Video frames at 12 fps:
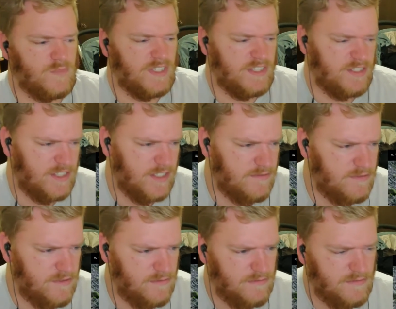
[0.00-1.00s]
Is that just a
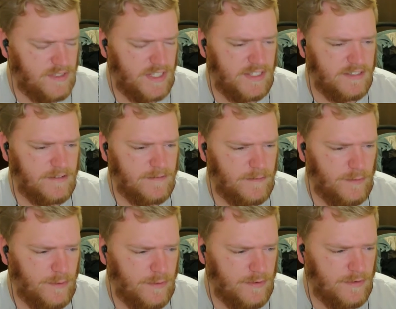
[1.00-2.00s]
teaser
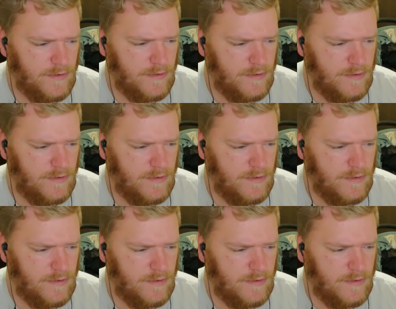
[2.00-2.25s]
for